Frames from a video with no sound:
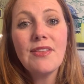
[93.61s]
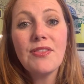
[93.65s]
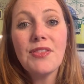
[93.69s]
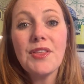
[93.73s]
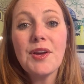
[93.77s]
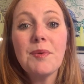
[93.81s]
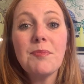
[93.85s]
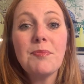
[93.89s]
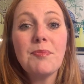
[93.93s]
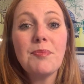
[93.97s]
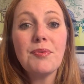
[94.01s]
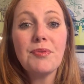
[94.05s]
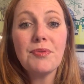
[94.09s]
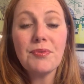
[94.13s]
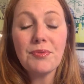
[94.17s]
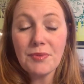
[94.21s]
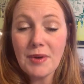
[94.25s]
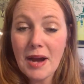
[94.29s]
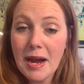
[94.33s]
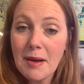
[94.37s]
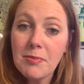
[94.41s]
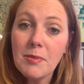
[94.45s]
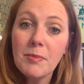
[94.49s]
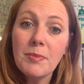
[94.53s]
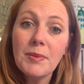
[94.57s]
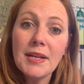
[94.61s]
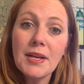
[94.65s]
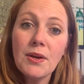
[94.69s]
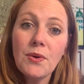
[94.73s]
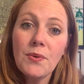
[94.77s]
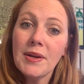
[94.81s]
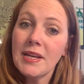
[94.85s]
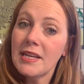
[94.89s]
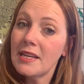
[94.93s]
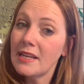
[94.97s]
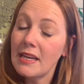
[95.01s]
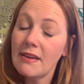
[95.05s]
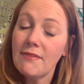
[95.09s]
they're probably
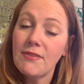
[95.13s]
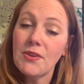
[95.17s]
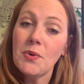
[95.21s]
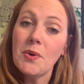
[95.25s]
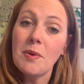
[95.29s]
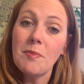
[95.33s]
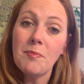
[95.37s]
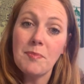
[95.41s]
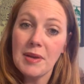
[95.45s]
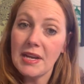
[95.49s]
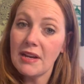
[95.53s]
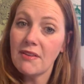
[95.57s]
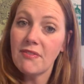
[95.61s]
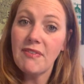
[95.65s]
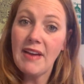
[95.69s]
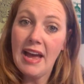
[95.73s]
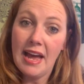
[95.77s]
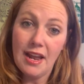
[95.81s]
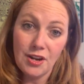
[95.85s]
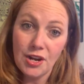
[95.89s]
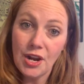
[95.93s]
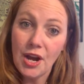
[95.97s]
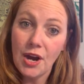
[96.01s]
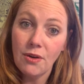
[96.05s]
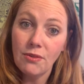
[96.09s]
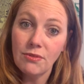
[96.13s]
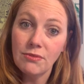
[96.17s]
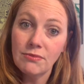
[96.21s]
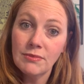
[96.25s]
going to give you a big fat no.